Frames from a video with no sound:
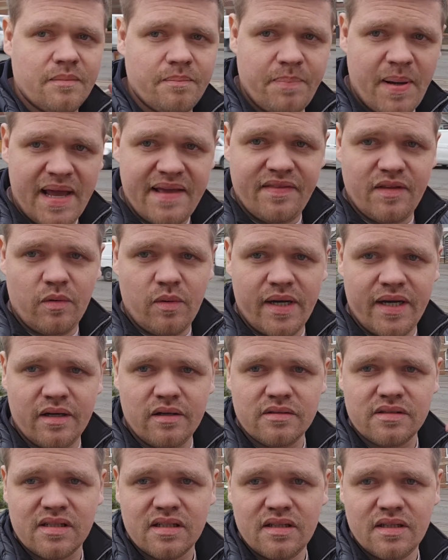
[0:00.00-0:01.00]
Paint the
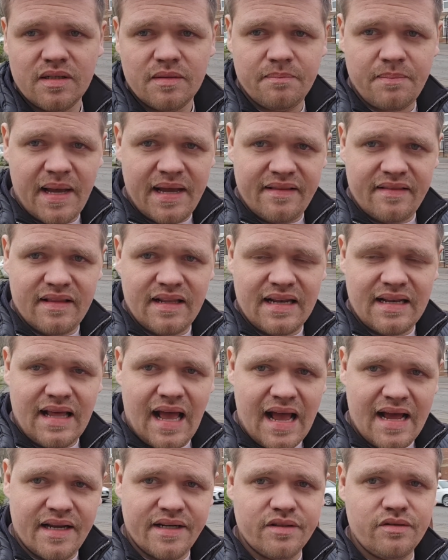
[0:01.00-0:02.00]
wheels, paint the
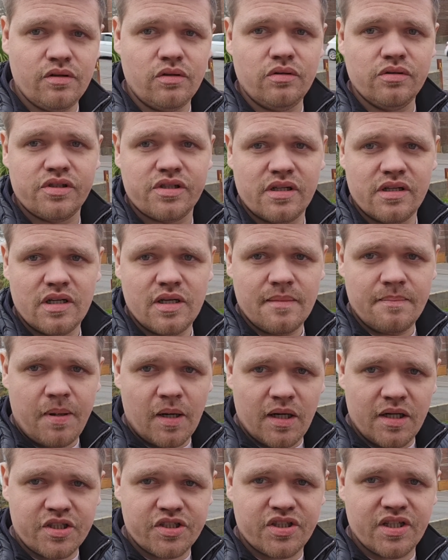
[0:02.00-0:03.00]
handles,
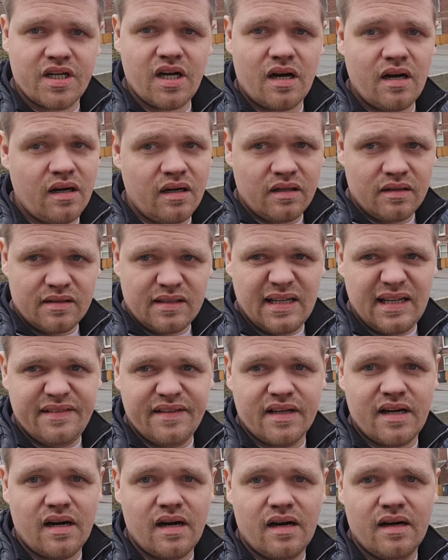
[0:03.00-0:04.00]
polish the car, clean
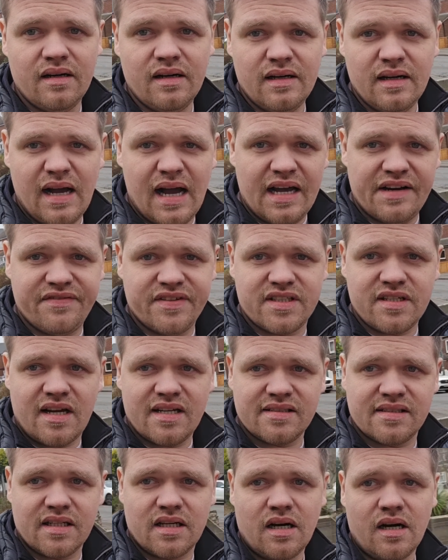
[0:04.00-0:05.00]
the car,
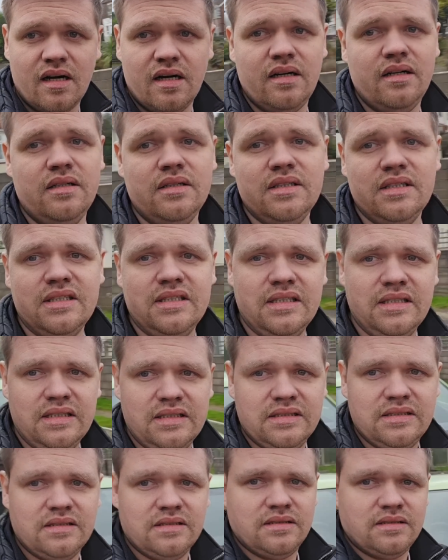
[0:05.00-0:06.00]
advertise the car.
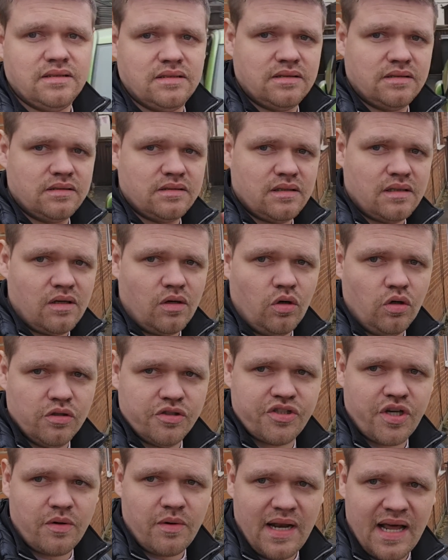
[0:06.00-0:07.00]

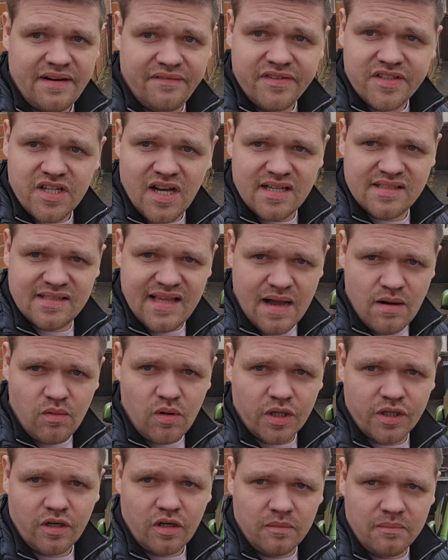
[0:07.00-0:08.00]
Also, we'll advertise that
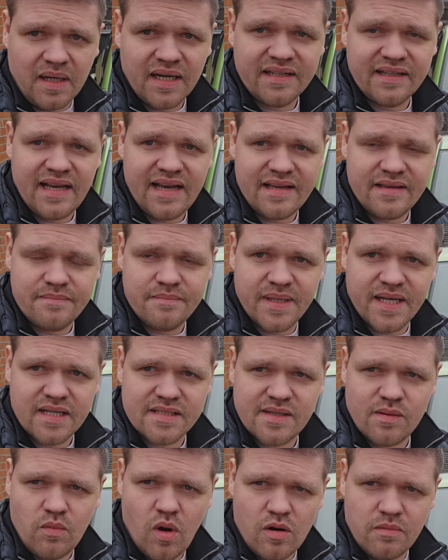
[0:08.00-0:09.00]
one on Monday because
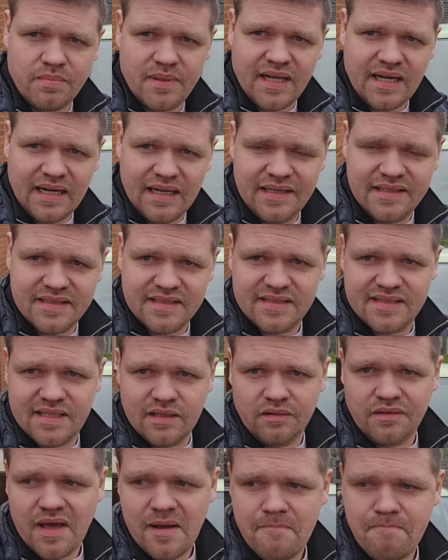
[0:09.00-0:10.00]
it won't be cleaned
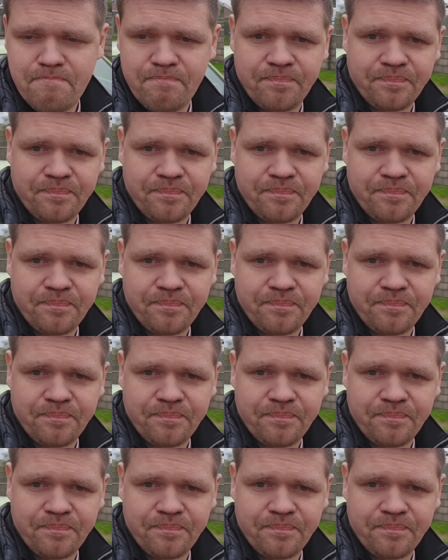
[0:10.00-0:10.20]
until then.